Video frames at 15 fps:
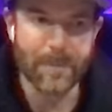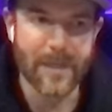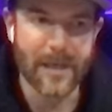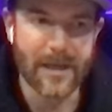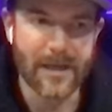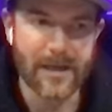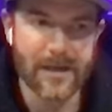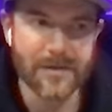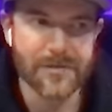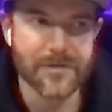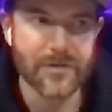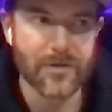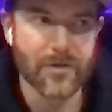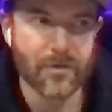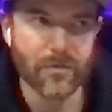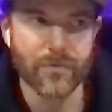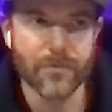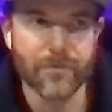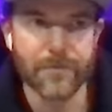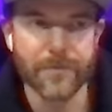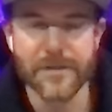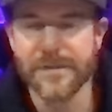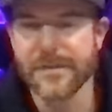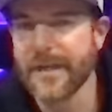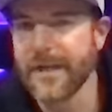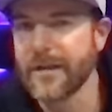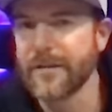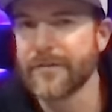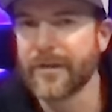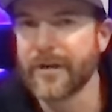And so the
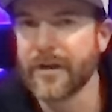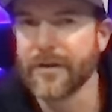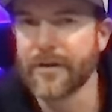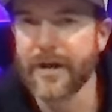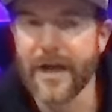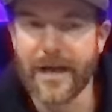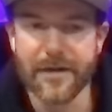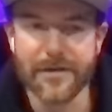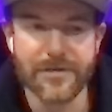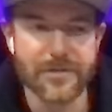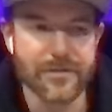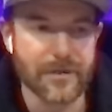sale of our other house,